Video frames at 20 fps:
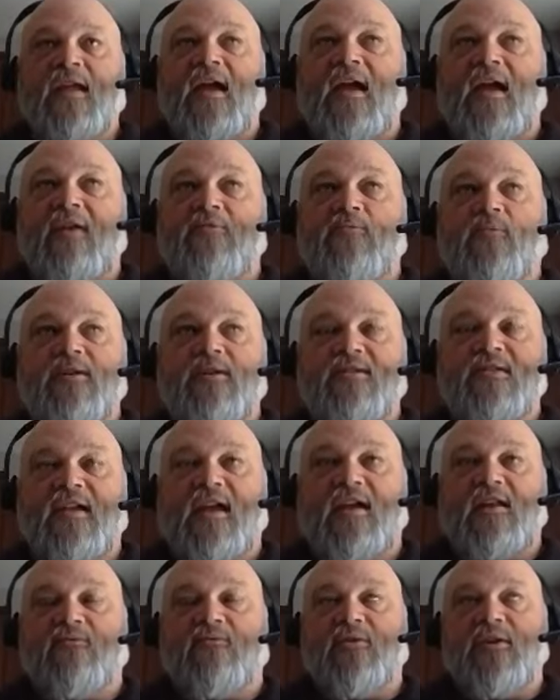And once
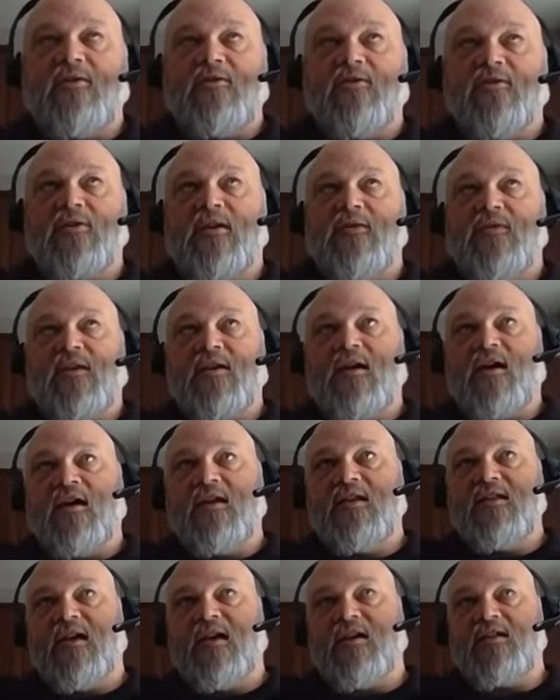again, if we look in the
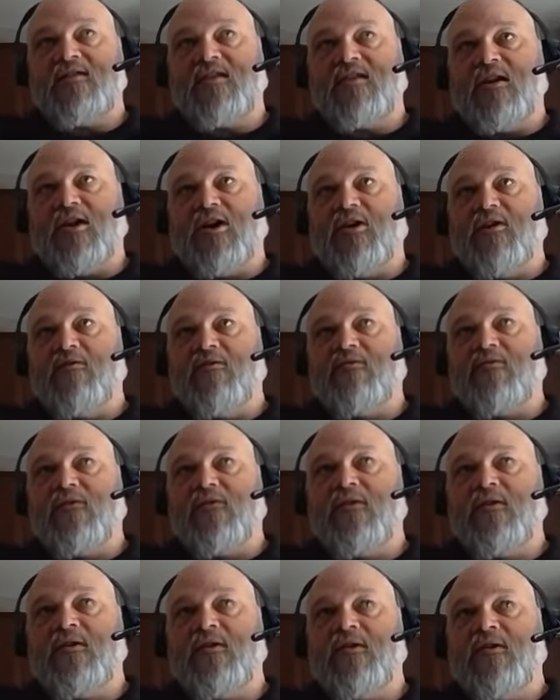context of,
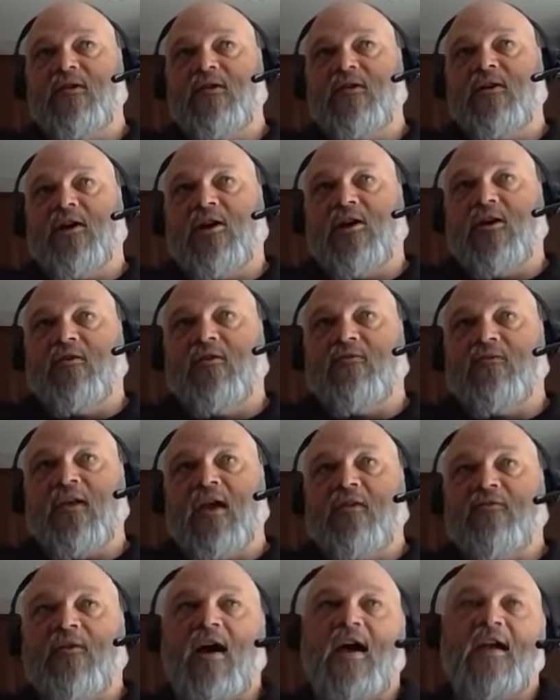of
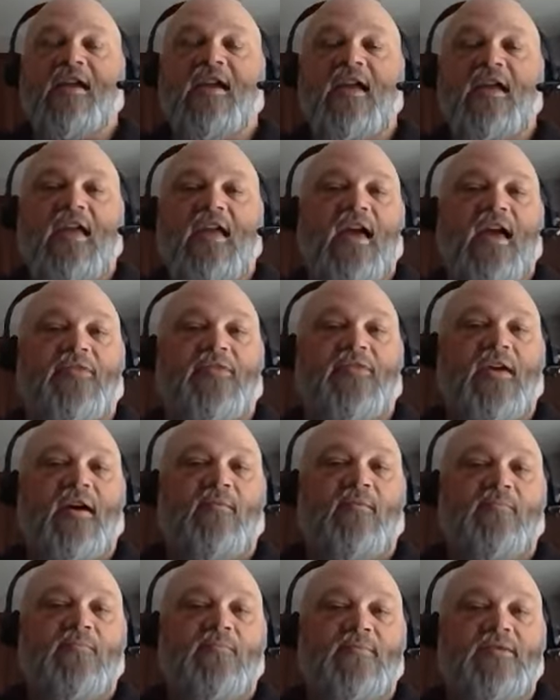if I can get
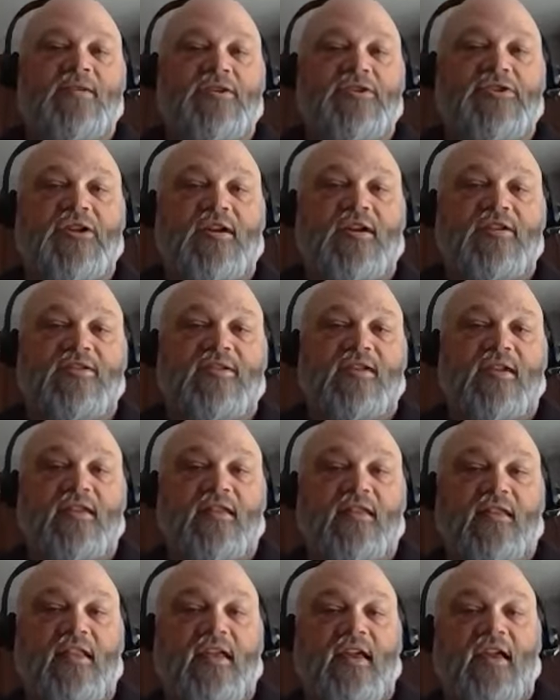them to just
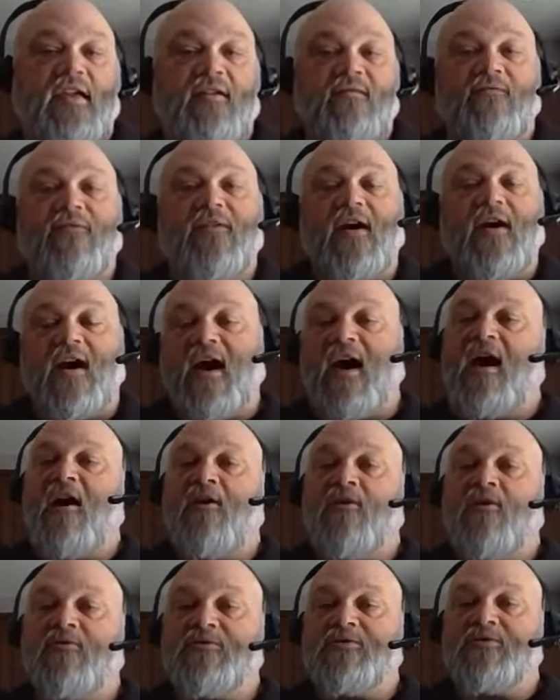leave the
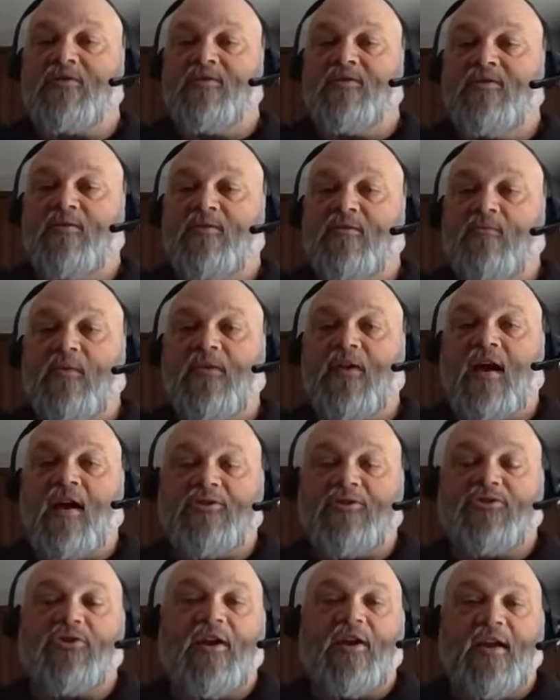house
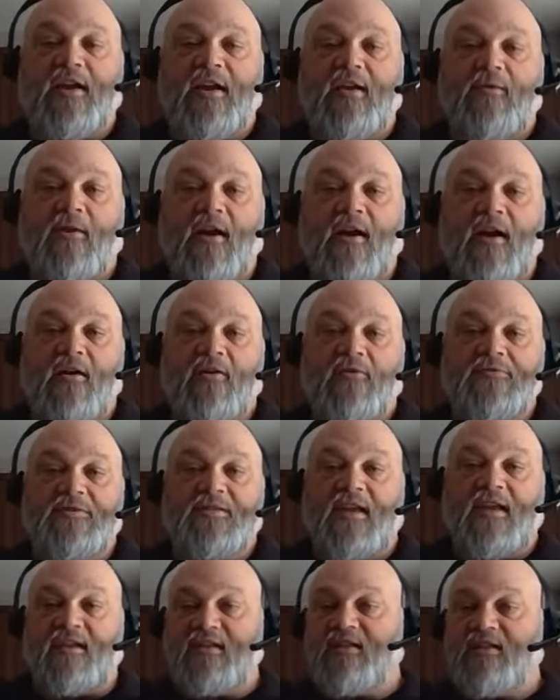without trading rounds,
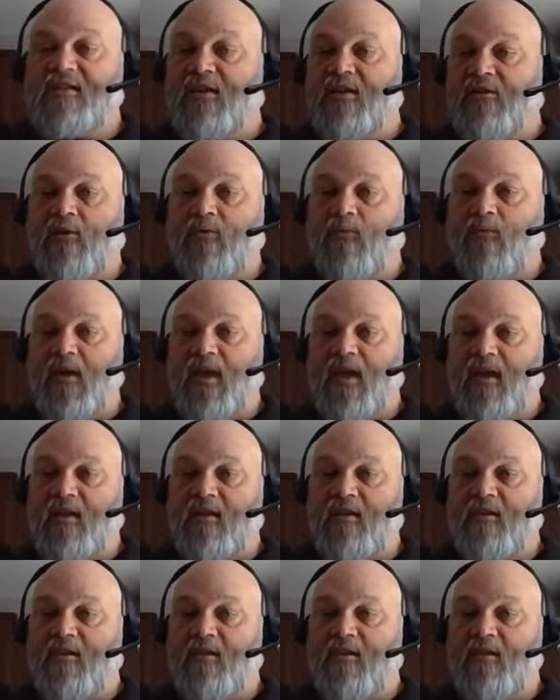that's still a win.